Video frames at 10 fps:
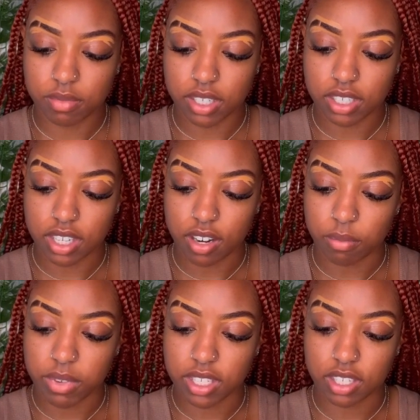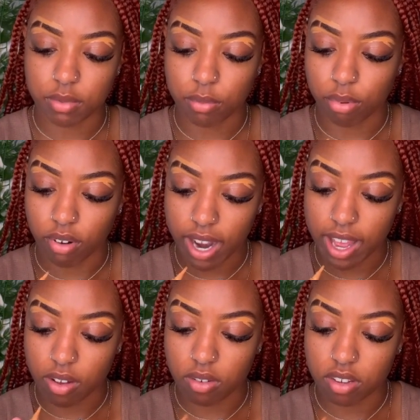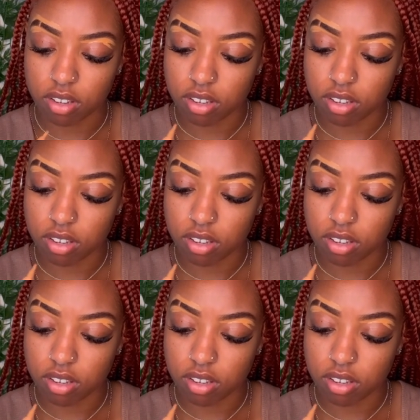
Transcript: Make sure I don't mess up the brow.